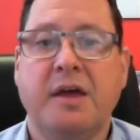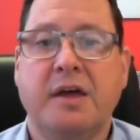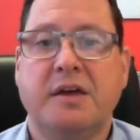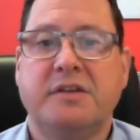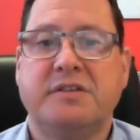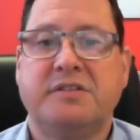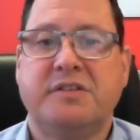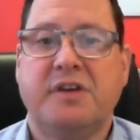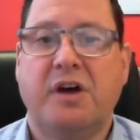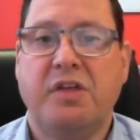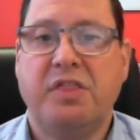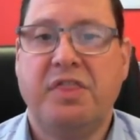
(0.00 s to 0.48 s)

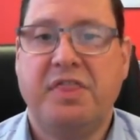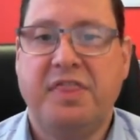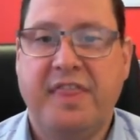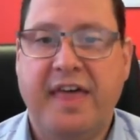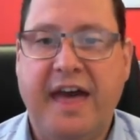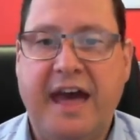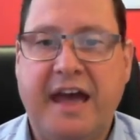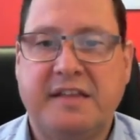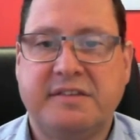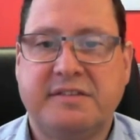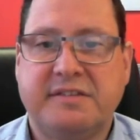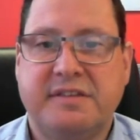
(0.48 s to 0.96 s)
So
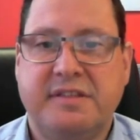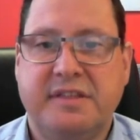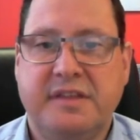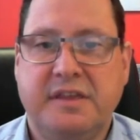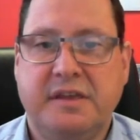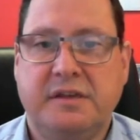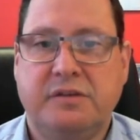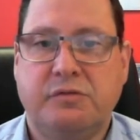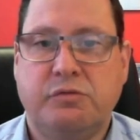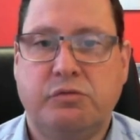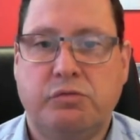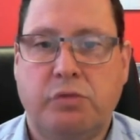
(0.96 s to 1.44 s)
that's
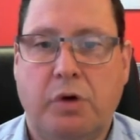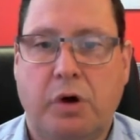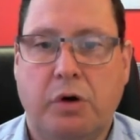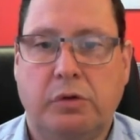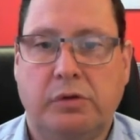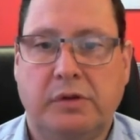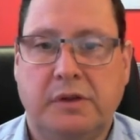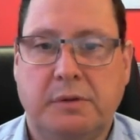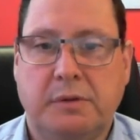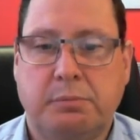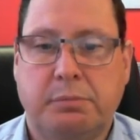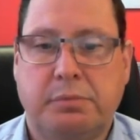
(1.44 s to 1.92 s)
the
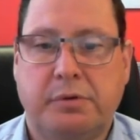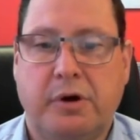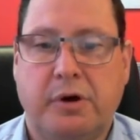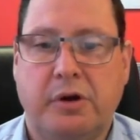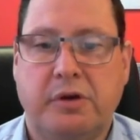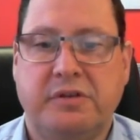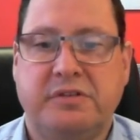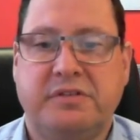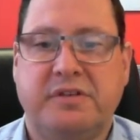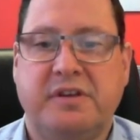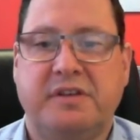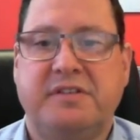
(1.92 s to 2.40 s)
enrolling
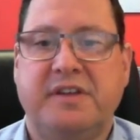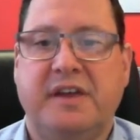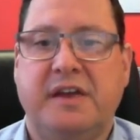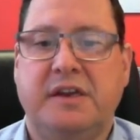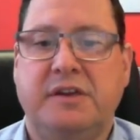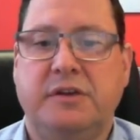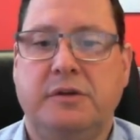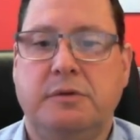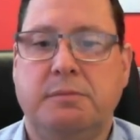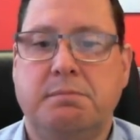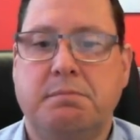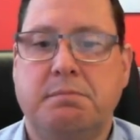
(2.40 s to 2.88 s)
process, and
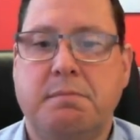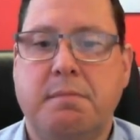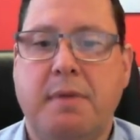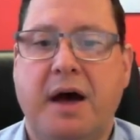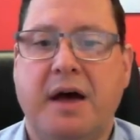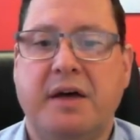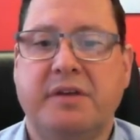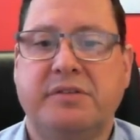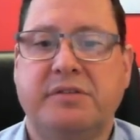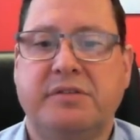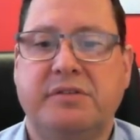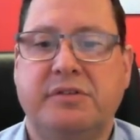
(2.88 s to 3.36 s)
you
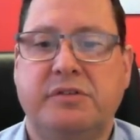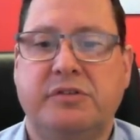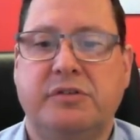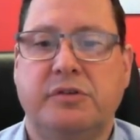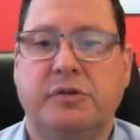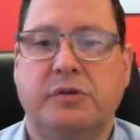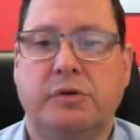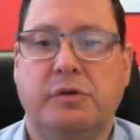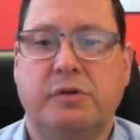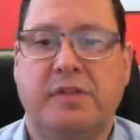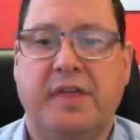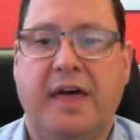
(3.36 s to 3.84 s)
must
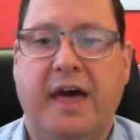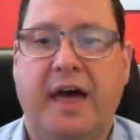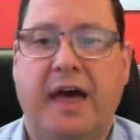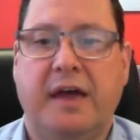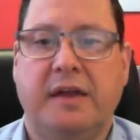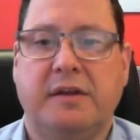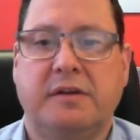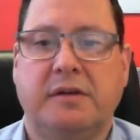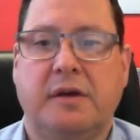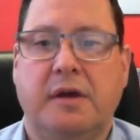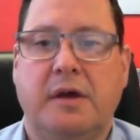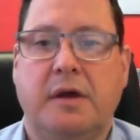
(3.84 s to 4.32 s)
do
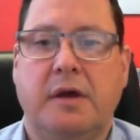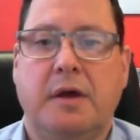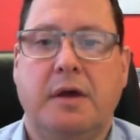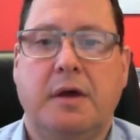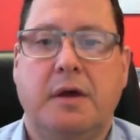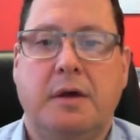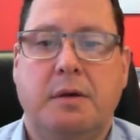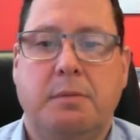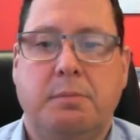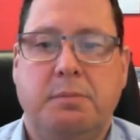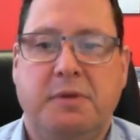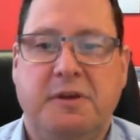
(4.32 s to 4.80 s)
that
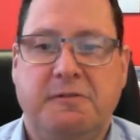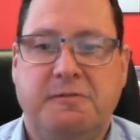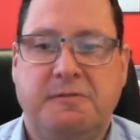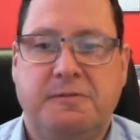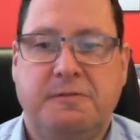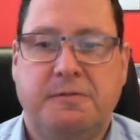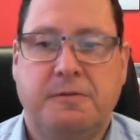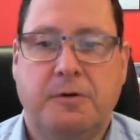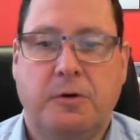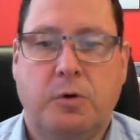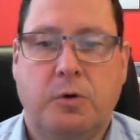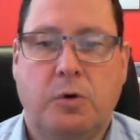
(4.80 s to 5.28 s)

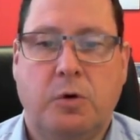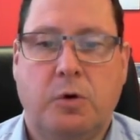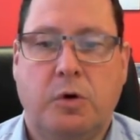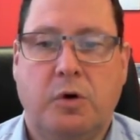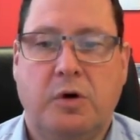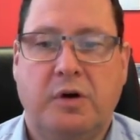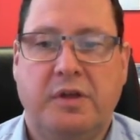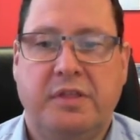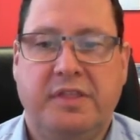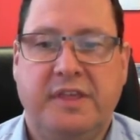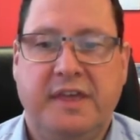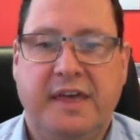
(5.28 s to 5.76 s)

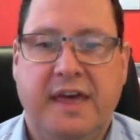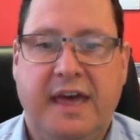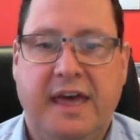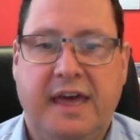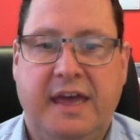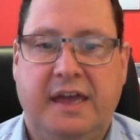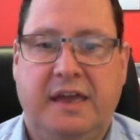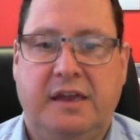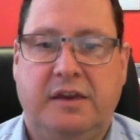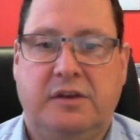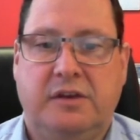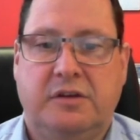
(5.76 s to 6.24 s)
before the
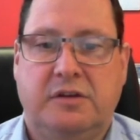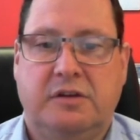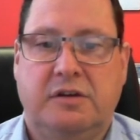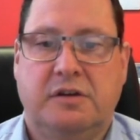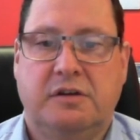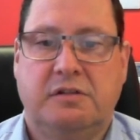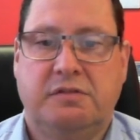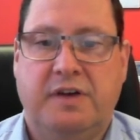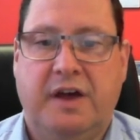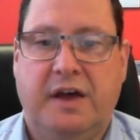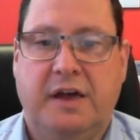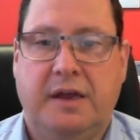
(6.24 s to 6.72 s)
end
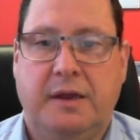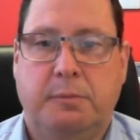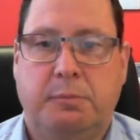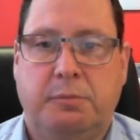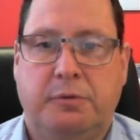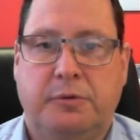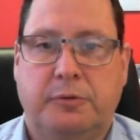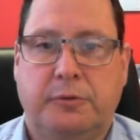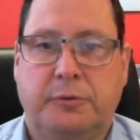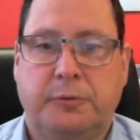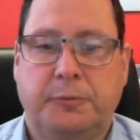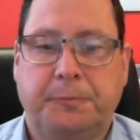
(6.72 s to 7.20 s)
of
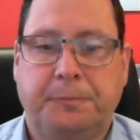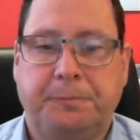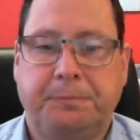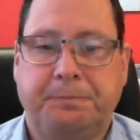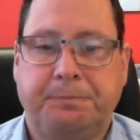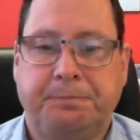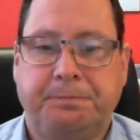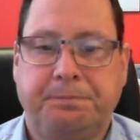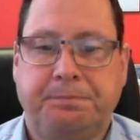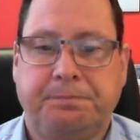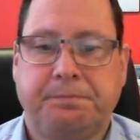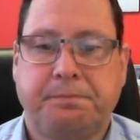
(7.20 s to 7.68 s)
April.
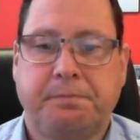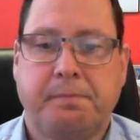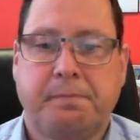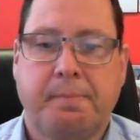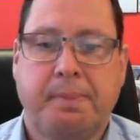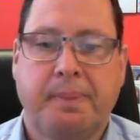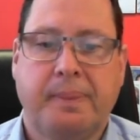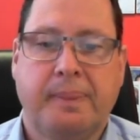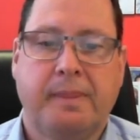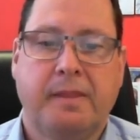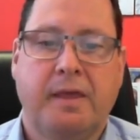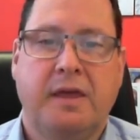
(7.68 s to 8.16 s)

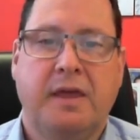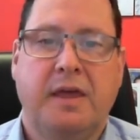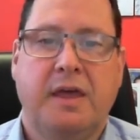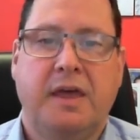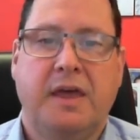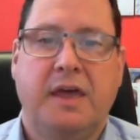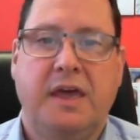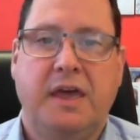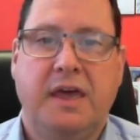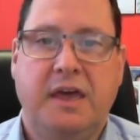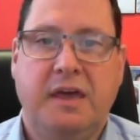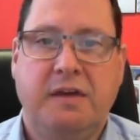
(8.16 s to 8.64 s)

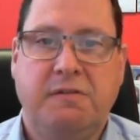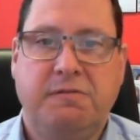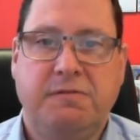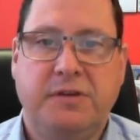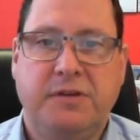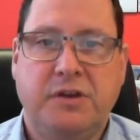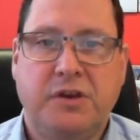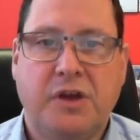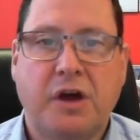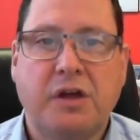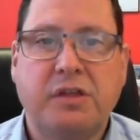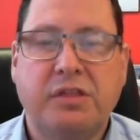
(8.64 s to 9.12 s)
If
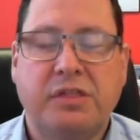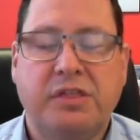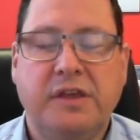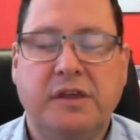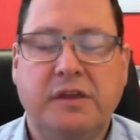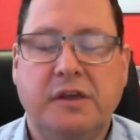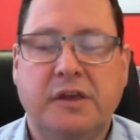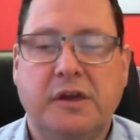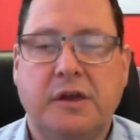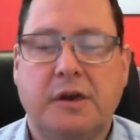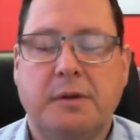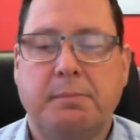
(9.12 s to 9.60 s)
you don't think
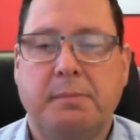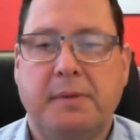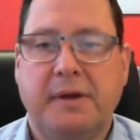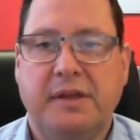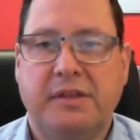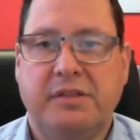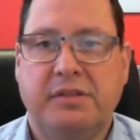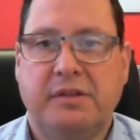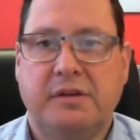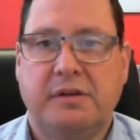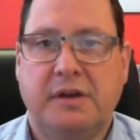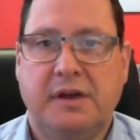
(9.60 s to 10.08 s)
you're going to
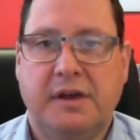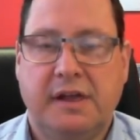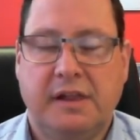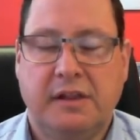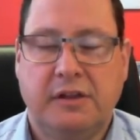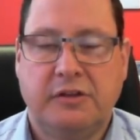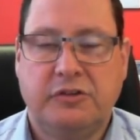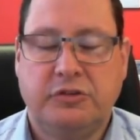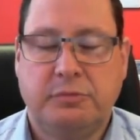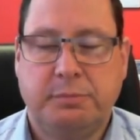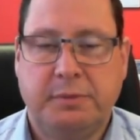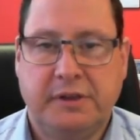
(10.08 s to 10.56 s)
meet the
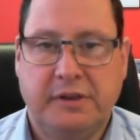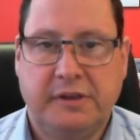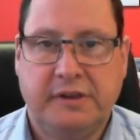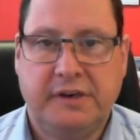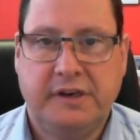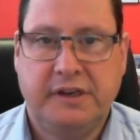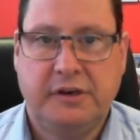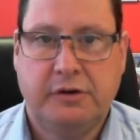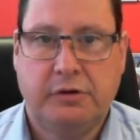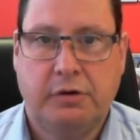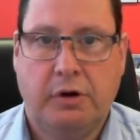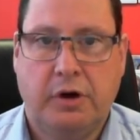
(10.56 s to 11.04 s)

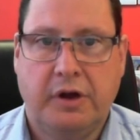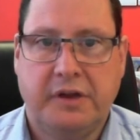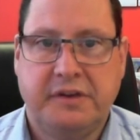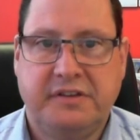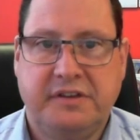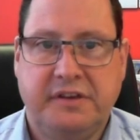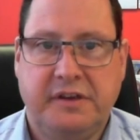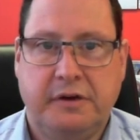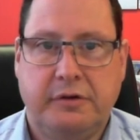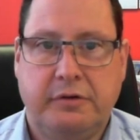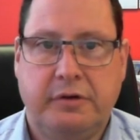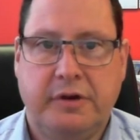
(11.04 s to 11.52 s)
eligibility
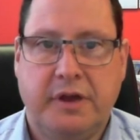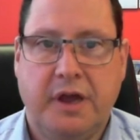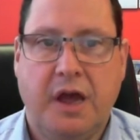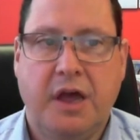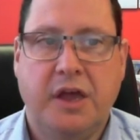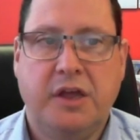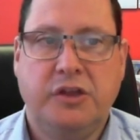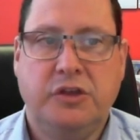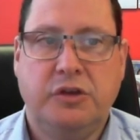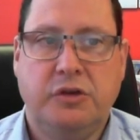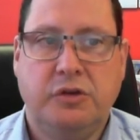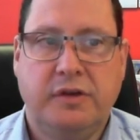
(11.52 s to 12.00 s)

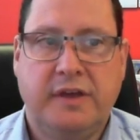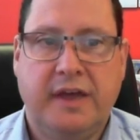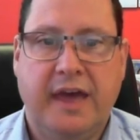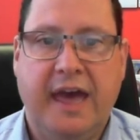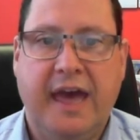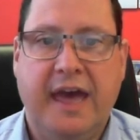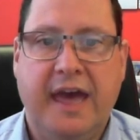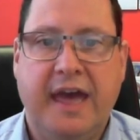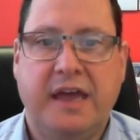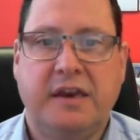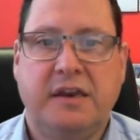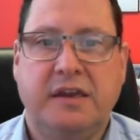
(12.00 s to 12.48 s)
criteria, you
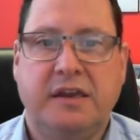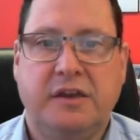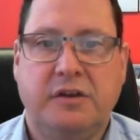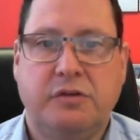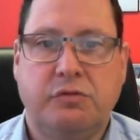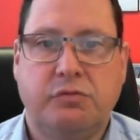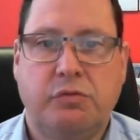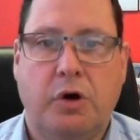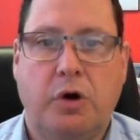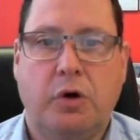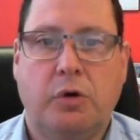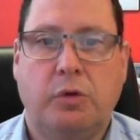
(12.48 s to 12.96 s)
can
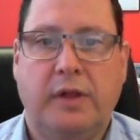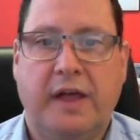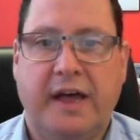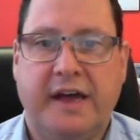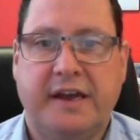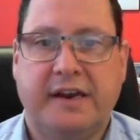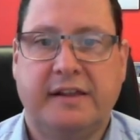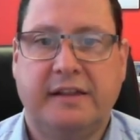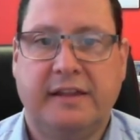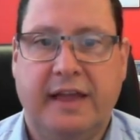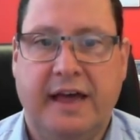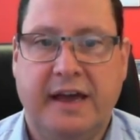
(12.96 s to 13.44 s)
enrol at
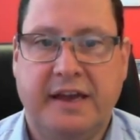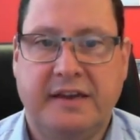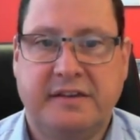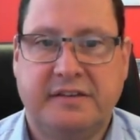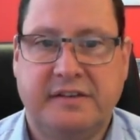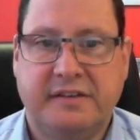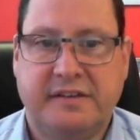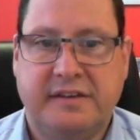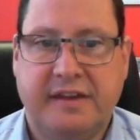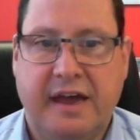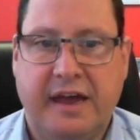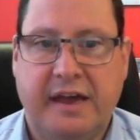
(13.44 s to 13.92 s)
a later
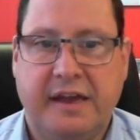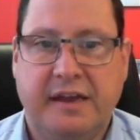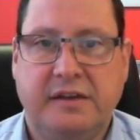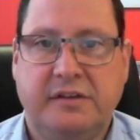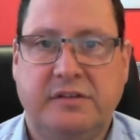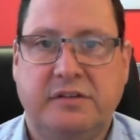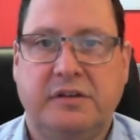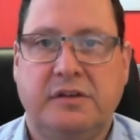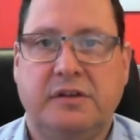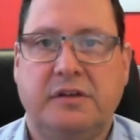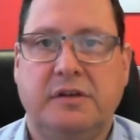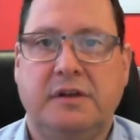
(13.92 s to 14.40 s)

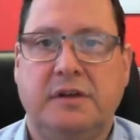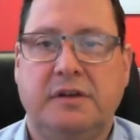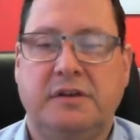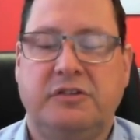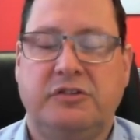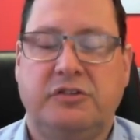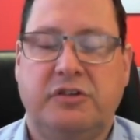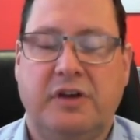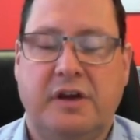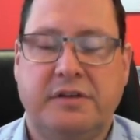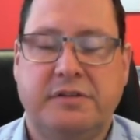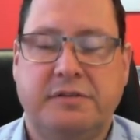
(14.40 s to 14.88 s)
date. It
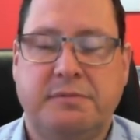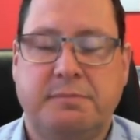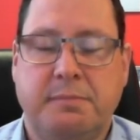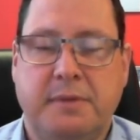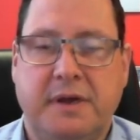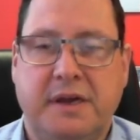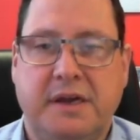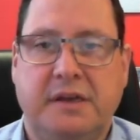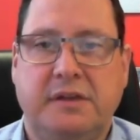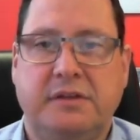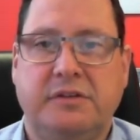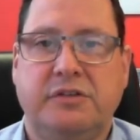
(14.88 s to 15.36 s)
just
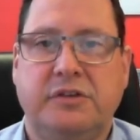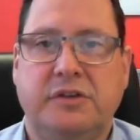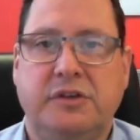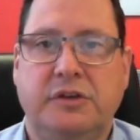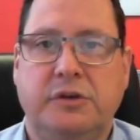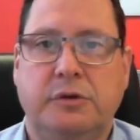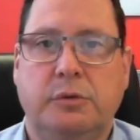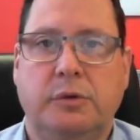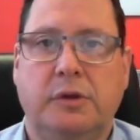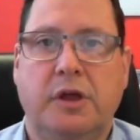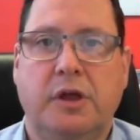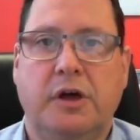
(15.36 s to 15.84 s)
means
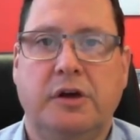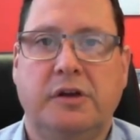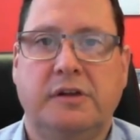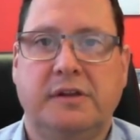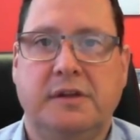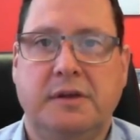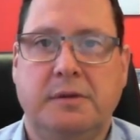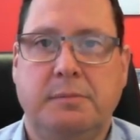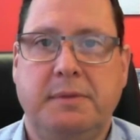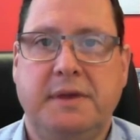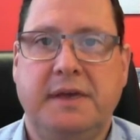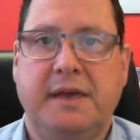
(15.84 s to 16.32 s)
you will
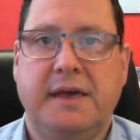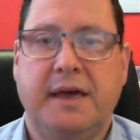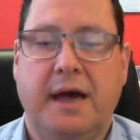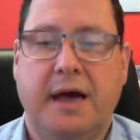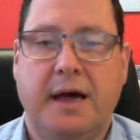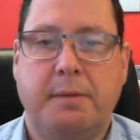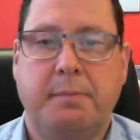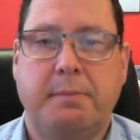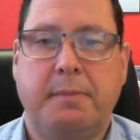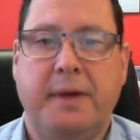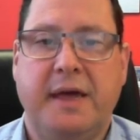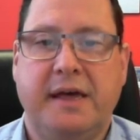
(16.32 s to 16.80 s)
only
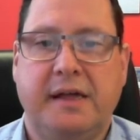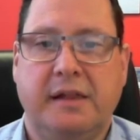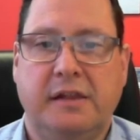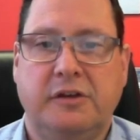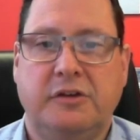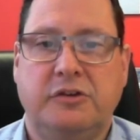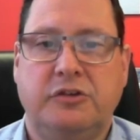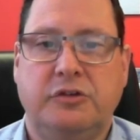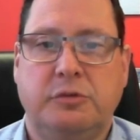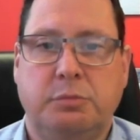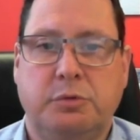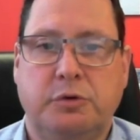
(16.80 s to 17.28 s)
become
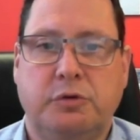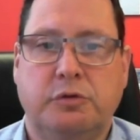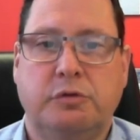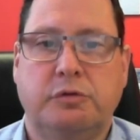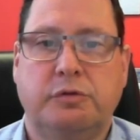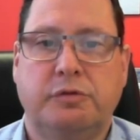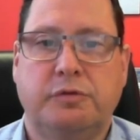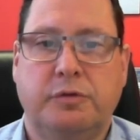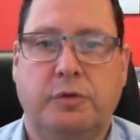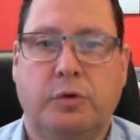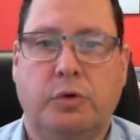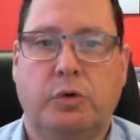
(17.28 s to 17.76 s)
eligible
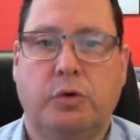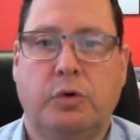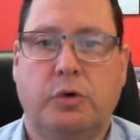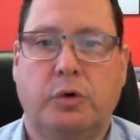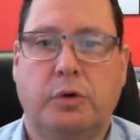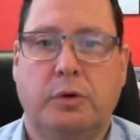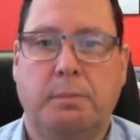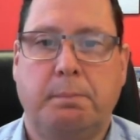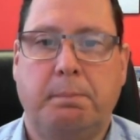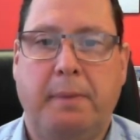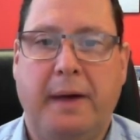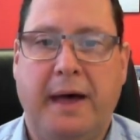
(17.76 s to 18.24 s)
for
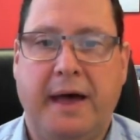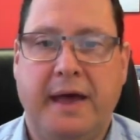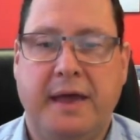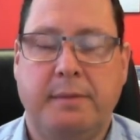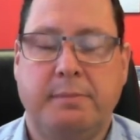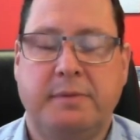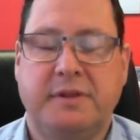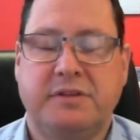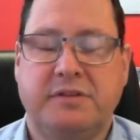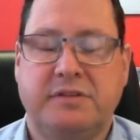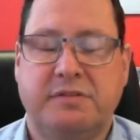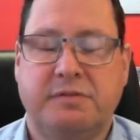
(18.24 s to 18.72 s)

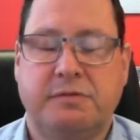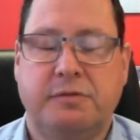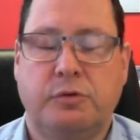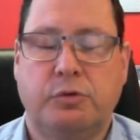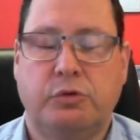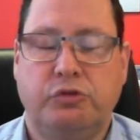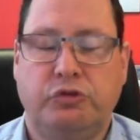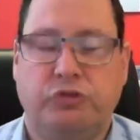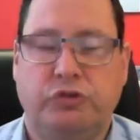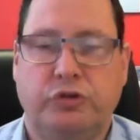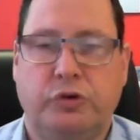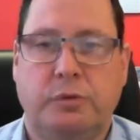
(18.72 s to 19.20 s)
payments
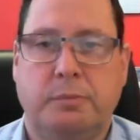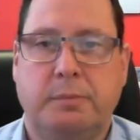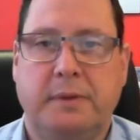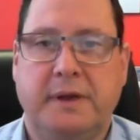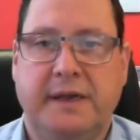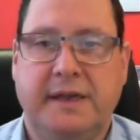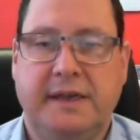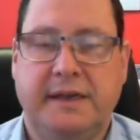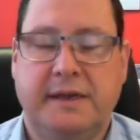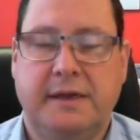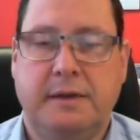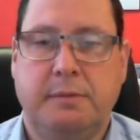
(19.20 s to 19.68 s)
for
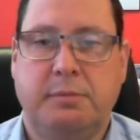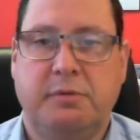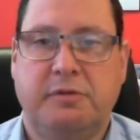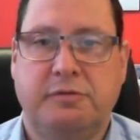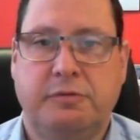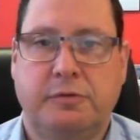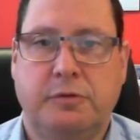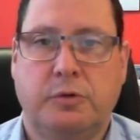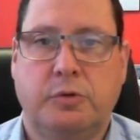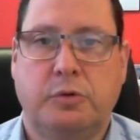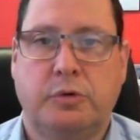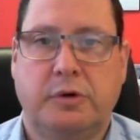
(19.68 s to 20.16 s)
JobKeeper
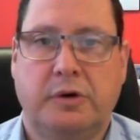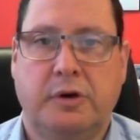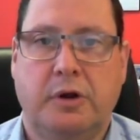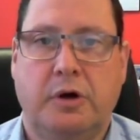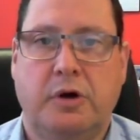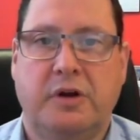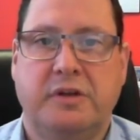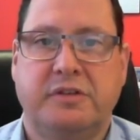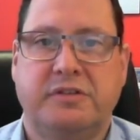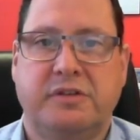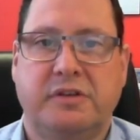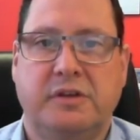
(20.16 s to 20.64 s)

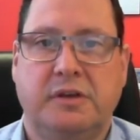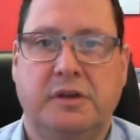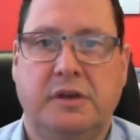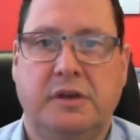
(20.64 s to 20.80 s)
fortnights